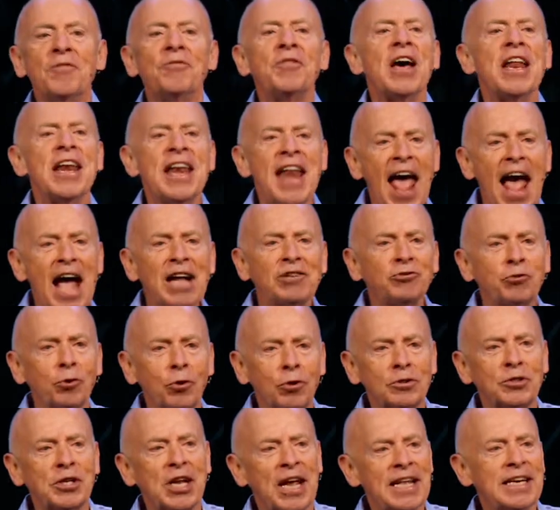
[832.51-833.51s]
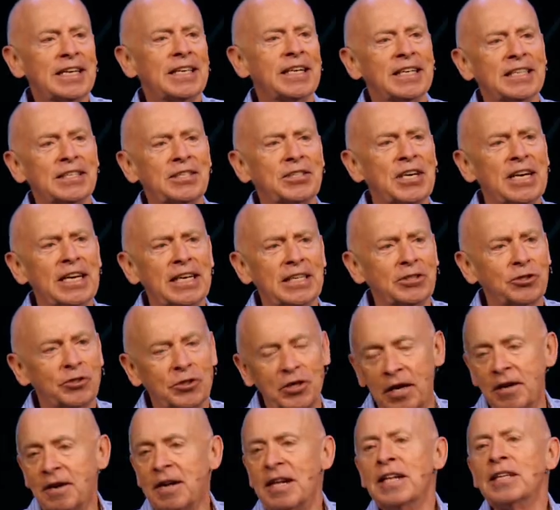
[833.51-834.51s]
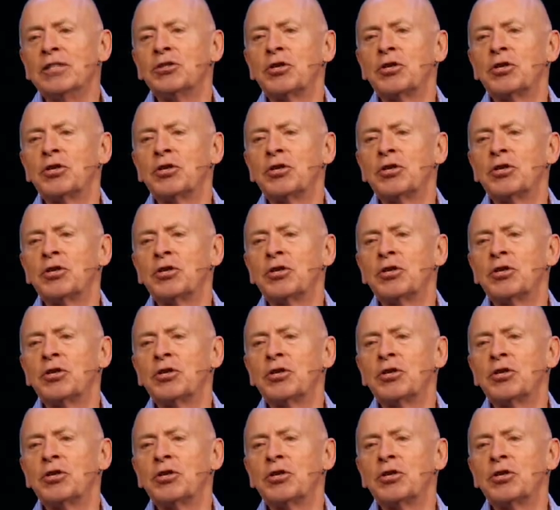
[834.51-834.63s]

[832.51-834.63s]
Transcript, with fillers: The natural tendency is to,